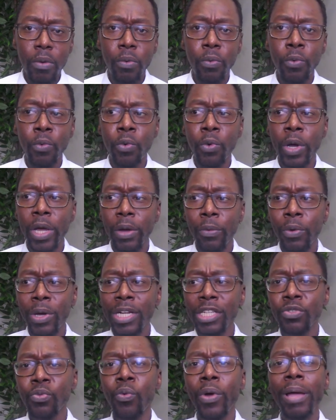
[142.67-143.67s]

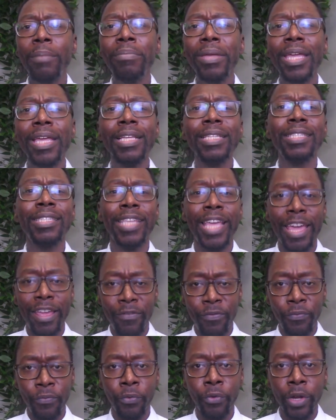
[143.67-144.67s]
what is one being
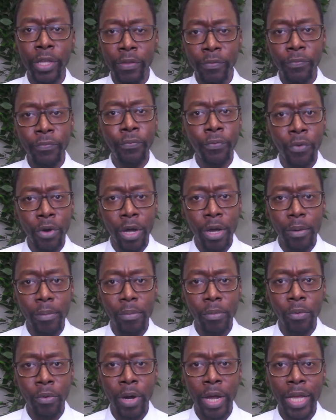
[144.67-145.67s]
set free
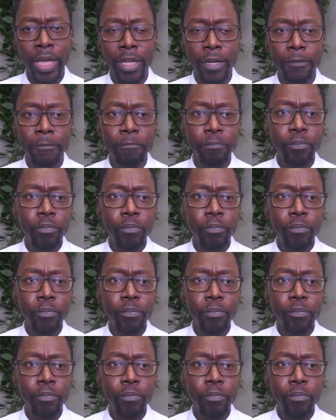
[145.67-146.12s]
from, right?